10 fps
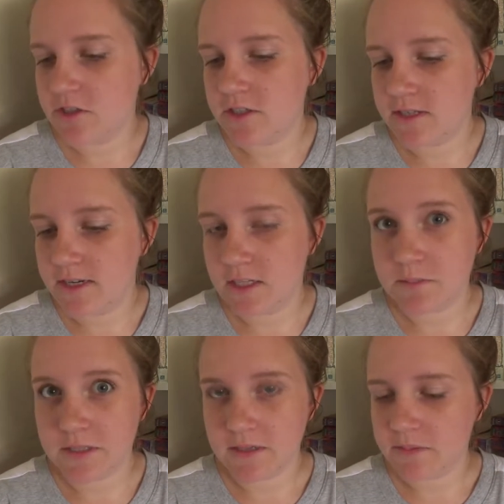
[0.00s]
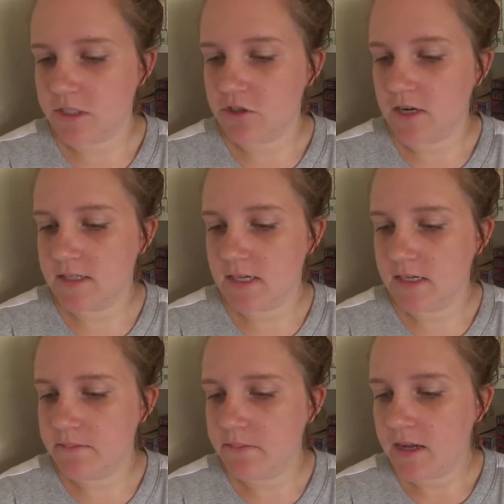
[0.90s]
she's inexplicably drawn to
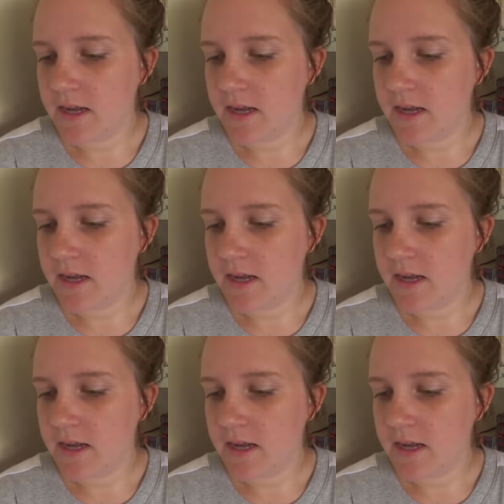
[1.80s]
him,